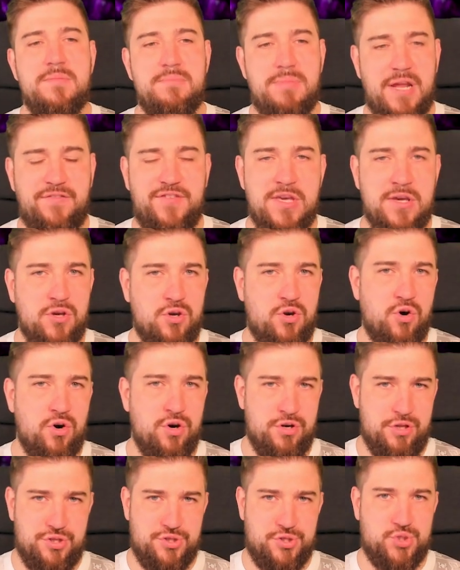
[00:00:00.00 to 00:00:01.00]
But if you can
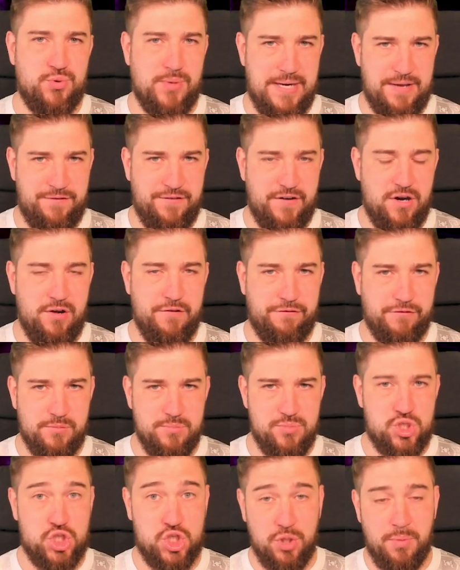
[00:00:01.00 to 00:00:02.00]
cut another 25
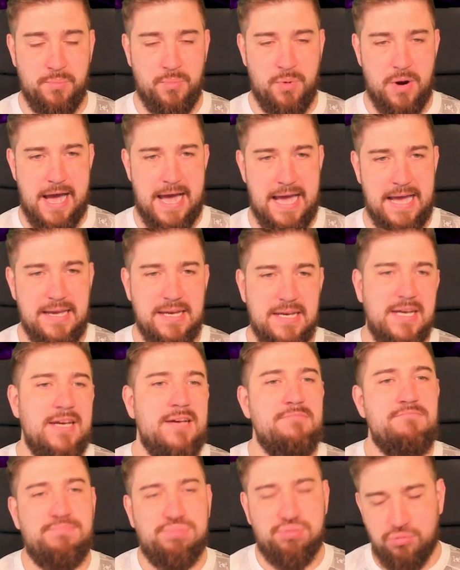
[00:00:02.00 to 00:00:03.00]
from somewhere,
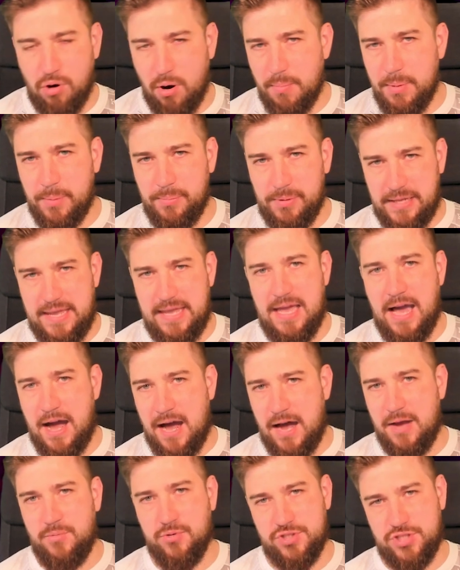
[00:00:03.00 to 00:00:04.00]
probably
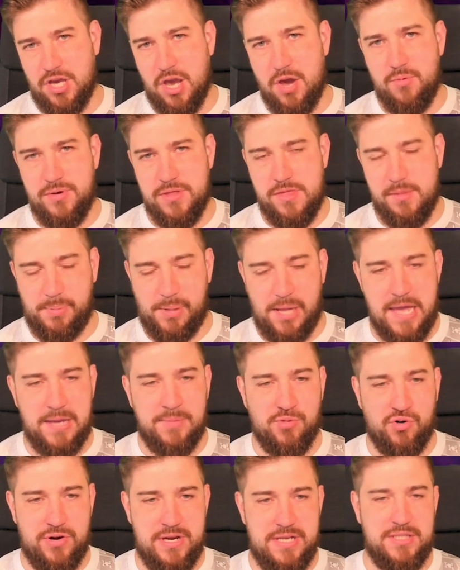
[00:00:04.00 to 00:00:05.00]
I would go with the
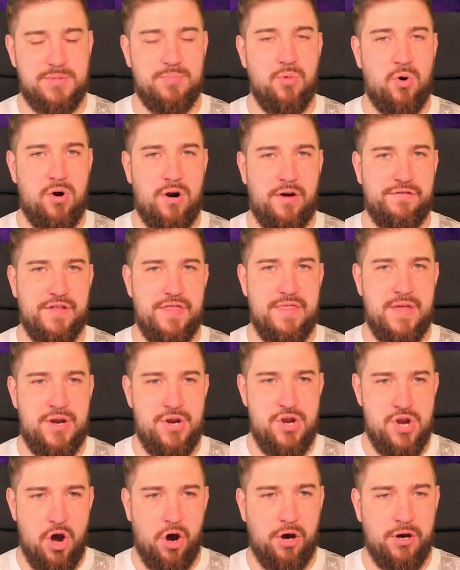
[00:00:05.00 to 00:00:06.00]
Plague Marines more often
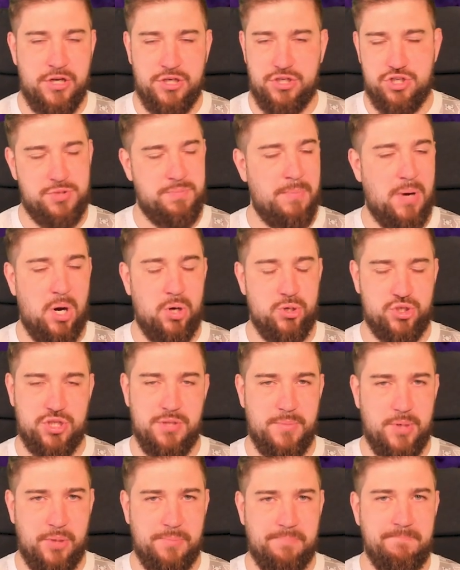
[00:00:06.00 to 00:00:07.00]
than not and just march
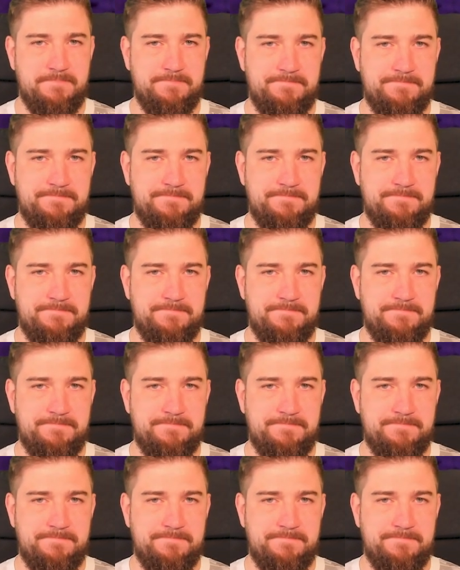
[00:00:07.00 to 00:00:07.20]
them up.